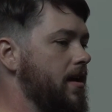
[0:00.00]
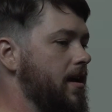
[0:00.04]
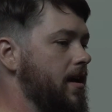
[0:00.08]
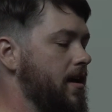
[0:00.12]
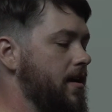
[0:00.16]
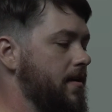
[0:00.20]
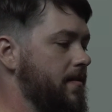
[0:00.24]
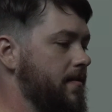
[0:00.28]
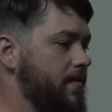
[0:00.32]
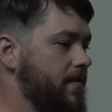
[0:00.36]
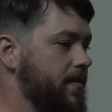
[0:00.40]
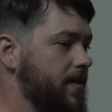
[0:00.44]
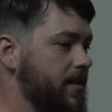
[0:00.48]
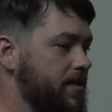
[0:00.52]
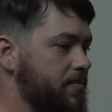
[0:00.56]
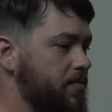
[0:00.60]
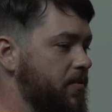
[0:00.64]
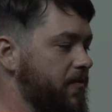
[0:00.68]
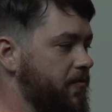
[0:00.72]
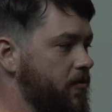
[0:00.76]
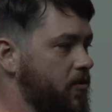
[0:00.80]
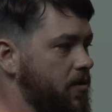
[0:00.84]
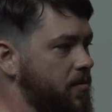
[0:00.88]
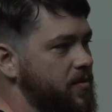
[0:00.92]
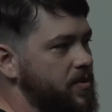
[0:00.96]
uh, this
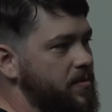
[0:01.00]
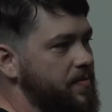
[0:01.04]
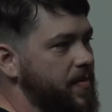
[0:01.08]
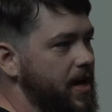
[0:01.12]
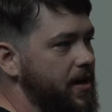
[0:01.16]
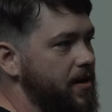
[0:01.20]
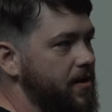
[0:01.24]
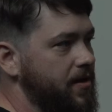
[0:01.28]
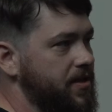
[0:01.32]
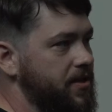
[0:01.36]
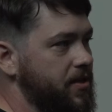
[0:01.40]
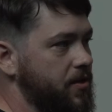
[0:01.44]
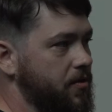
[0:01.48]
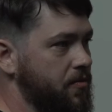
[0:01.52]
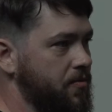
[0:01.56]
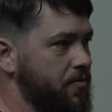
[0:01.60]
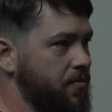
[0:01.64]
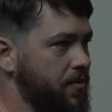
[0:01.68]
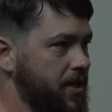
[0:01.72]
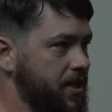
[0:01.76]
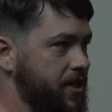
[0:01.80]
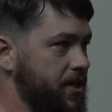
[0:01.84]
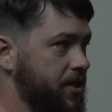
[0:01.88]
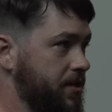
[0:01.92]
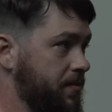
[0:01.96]
performs better, so
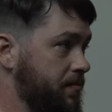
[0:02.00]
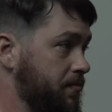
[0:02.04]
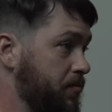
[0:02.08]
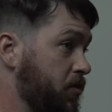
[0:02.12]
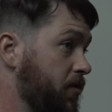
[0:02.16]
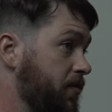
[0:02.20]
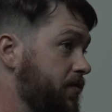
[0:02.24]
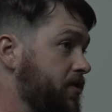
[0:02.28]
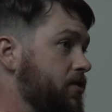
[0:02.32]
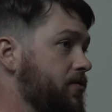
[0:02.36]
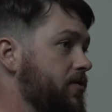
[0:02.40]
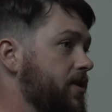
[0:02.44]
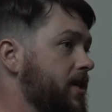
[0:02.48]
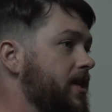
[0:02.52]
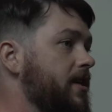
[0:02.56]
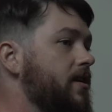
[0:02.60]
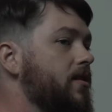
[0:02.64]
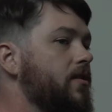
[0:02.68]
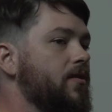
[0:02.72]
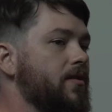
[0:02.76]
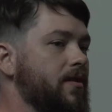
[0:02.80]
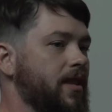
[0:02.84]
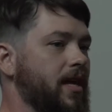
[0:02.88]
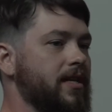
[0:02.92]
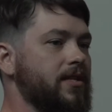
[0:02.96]
we should move to it,
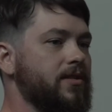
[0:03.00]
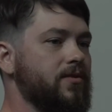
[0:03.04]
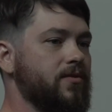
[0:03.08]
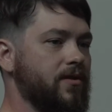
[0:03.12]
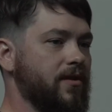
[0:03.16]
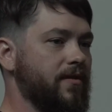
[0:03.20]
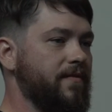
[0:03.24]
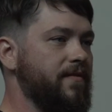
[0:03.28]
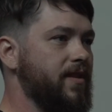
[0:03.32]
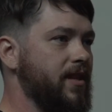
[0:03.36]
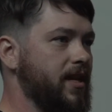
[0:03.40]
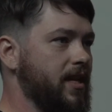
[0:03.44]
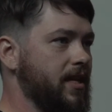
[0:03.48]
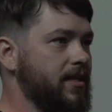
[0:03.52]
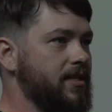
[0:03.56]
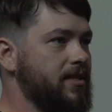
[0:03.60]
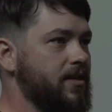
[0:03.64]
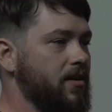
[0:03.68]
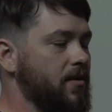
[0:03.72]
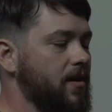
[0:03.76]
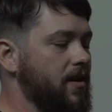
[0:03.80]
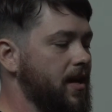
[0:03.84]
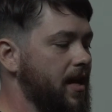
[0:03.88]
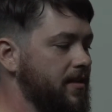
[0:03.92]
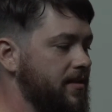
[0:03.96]
or that sort of thing.
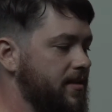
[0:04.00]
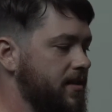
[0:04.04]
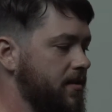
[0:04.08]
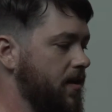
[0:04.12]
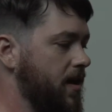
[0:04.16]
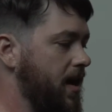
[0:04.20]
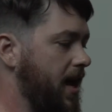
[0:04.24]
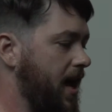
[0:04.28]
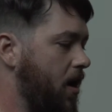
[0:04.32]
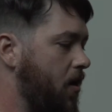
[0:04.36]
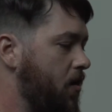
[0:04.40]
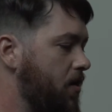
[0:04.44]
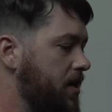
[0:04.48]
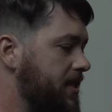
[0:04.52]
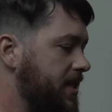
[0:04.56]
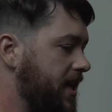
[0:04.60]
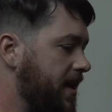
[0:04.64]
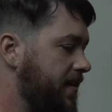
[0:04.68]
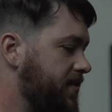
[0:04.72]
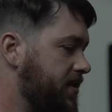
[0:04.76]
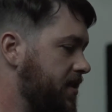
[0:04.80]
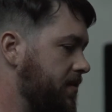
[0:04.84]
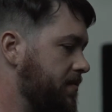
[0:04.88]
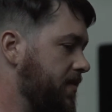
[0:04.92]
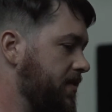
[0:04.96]
So, so always
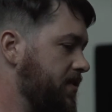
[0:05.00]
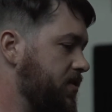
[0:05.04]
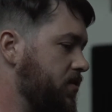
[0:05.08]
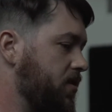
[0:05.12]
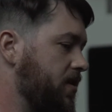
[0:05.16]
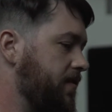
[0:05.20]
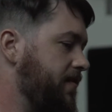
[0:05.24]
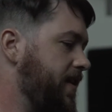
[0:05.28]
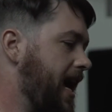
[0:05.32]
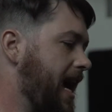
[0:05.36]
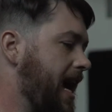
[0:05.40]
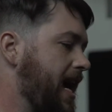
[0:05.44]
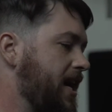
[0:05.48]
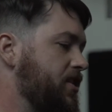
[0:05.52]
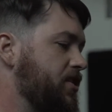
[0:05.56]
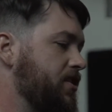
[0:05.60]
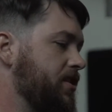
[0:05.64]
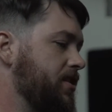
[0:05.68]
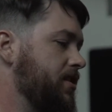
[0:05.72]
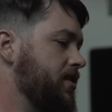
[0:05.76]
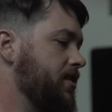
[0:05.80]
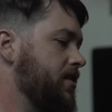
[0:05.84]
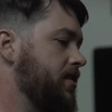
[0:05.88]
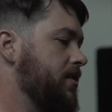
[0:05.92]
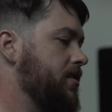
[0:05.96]
have some sort of
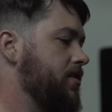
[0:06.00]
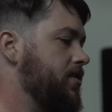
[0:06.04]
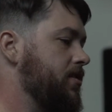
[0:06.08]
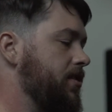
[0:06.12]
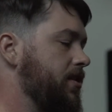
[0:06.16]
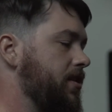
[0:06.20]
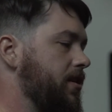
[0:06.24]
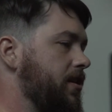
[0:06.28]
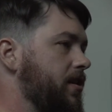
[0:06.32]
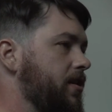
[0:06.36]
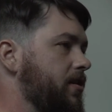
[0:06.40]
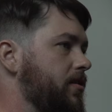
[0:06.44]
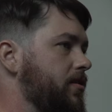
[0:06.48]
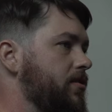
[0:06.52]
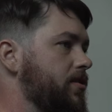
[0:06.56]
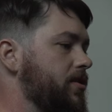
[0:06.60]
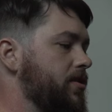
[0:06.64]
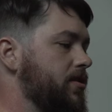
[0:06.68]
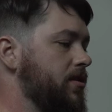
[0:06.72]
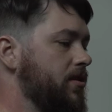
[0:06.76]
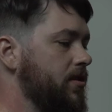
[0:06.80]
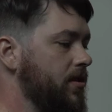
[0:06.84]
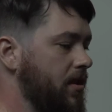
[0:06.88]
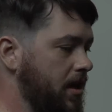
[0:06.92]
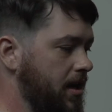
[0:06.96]
action to your
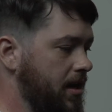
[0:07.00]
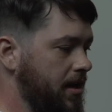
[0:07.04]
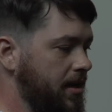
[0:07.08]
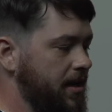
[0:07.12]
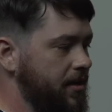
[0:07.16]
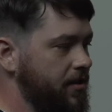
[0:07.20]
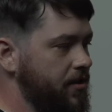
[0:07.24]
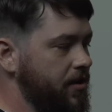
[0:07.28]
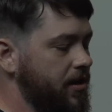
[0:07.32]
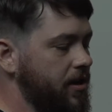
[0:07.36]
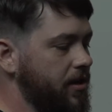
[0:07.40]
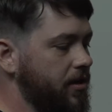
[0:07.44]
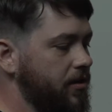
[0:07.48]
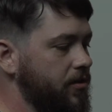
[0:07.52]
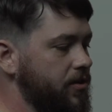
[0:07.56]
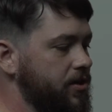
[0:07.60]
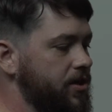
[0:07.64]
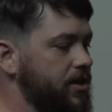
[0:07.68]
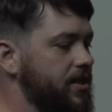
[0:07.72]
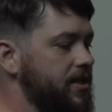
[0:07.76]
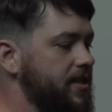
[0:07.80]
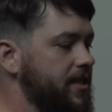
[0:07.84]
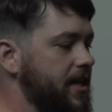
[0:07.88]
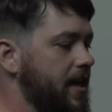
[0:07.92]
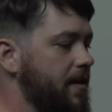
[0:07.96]
conclusion uh, in your
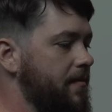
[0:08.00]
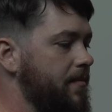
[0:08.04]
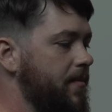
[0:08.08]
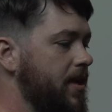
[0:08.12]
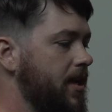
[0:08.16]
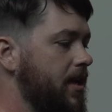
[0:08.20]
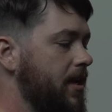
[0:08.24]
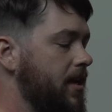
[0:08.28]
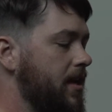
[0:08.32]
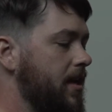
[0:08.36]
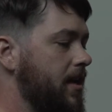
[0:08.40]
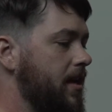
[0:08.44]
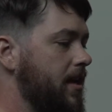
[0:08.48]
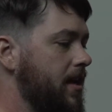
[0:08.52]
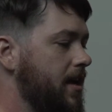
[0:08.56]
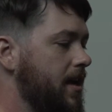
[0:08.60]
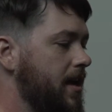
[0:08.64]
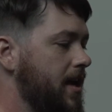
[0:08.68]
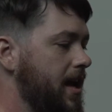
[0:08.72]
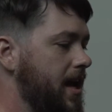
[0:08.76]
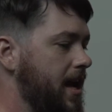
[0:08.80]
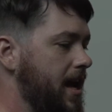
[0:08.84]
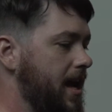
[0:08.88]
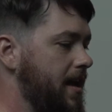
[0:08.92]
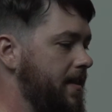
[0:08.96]
conclusion step.
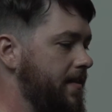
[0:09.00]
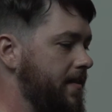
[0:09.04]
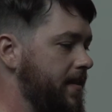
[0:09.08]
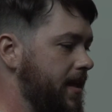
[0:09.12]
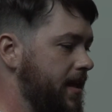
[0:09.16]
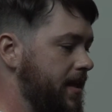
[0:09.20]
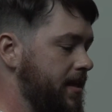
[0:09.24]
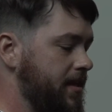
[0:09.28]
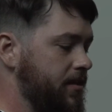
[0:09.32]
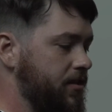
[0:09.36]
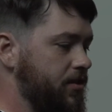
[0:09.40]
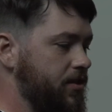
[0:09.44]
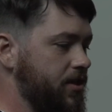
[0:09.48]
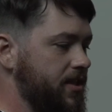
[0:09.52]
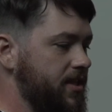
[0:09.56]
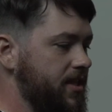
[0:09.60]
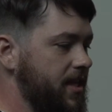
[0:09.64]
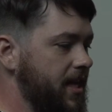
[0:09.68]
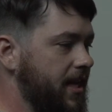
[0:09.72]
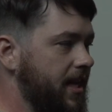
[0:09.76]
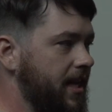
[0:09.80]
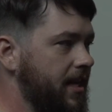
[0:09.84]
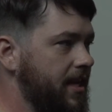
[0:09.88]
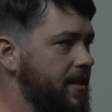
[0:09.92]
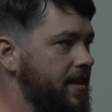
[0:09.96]
And then, just
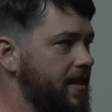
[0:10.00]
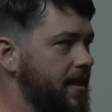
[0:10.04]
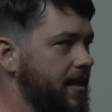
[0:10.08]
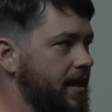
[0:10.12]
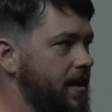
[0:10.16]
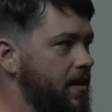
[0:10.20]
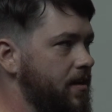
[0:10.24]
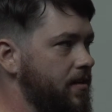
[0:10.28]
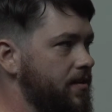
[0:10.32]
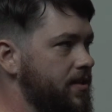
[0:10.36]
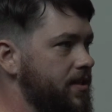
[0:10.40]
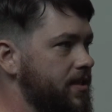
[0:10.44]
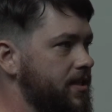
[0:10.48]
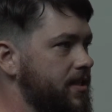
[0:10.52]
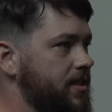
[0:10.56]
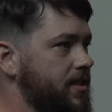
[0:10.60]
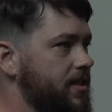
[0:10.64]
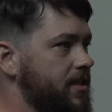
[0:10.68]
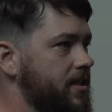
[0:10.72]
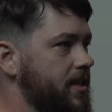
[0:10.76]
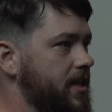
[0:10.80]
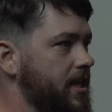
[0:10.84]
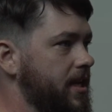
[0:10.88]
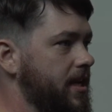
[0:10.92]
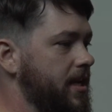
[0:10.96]
like anything
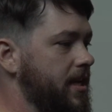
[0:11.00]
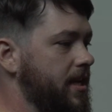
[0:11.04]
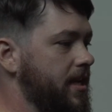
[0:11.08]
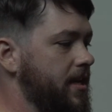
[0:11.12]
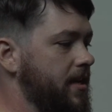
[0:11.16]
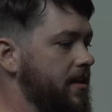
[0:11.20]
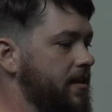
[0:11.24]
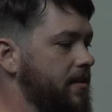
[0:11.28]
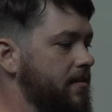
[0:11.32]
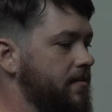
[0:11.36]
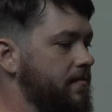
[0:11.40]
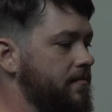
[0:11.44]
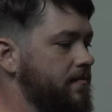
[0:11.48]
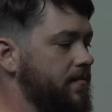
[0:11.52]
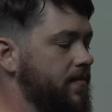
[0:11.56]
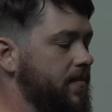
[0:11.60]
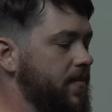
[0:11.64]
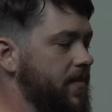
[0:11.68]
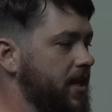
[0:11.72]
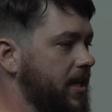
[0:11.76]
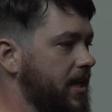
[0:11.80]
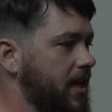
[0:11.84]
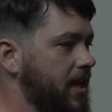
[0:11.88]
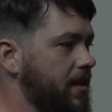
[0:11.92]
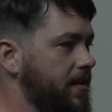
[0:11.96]
else in
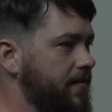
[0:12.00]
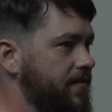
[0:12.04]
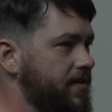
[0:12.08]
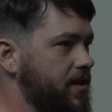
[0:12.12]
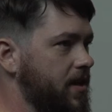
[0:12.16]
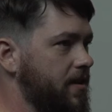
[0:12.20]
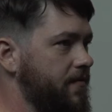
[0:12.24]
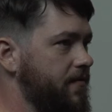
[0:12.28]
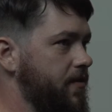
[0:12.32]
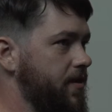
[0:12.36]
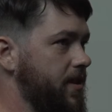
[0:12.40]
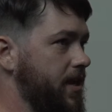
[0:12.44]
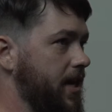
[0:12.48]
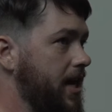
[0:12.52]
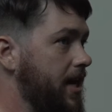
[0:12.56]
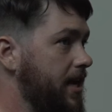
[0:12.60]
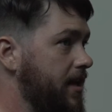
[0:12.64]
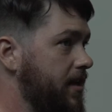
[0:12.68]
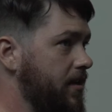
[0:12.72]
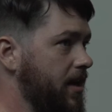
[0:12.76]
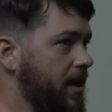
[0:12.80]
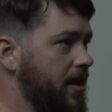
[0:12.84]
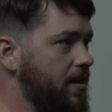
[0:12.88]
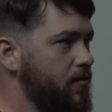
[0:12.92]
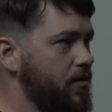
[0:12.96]
the kind of software that
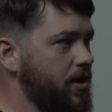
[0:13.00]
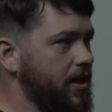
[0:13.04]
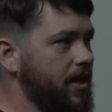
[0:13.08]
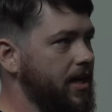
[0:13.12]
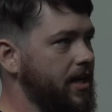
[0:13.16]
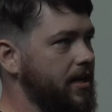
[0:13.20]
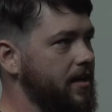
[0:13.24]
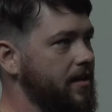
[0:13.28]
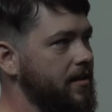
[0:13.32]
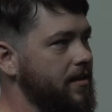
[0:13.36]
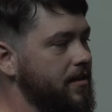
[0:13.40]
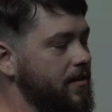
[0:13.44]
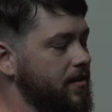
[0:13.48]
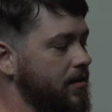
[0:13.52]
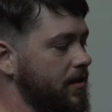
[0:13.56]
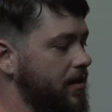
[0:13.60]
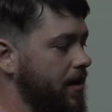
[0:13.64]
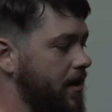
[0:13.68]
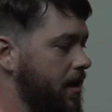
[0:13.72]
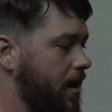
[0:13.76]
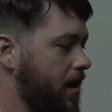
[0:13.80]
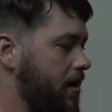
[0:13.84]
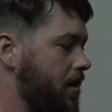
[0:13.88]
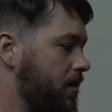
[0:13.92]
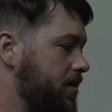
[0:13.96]
I, I work in, you know,
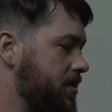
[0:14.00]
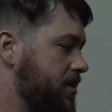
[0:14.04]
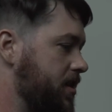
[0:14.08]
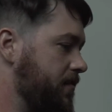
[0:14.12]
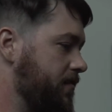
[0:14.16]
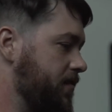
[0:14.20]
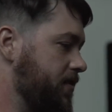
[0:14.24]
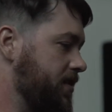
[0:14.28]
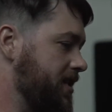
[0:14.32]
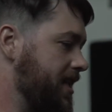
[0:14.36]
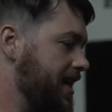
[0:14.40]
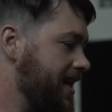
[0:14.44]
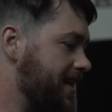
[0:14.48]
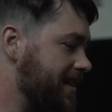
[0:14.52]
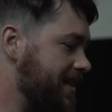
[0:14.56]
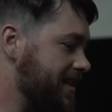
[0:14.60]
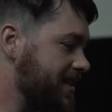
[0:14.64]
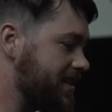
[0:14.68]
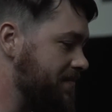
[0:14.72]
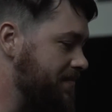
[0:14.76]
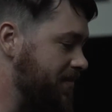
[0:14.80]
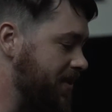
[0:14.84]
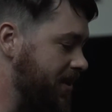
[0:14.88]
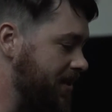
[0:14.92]
not all software is like this,